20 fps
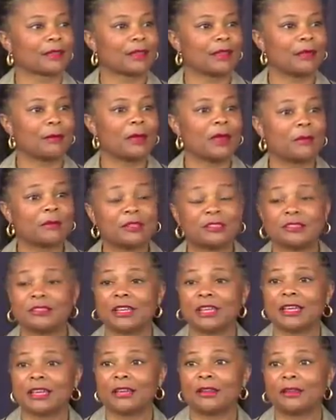I'm happy to
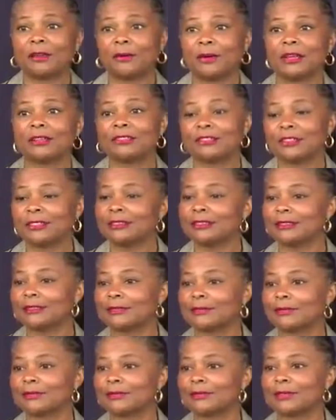take any questions
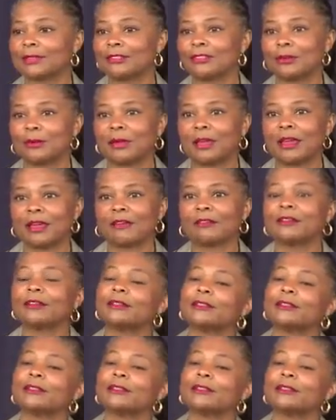that you may have.